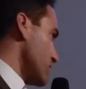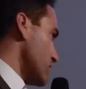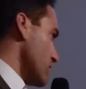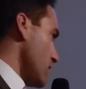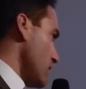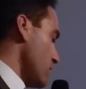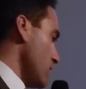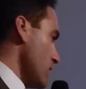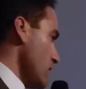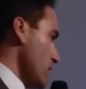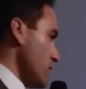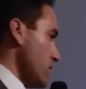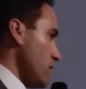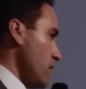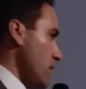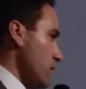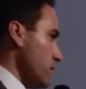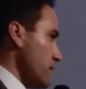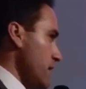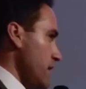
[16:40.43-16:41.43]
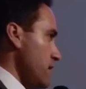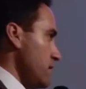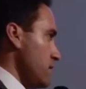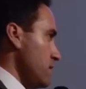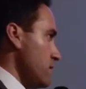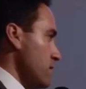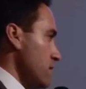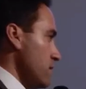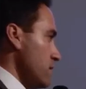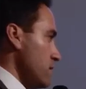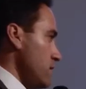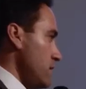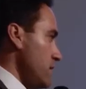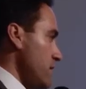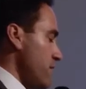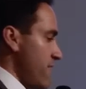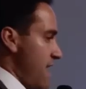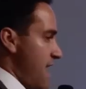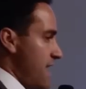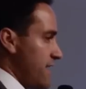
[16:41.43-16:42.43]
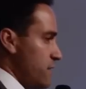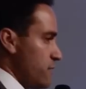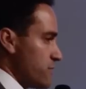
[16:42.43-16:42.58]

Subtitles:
So, in Nevada,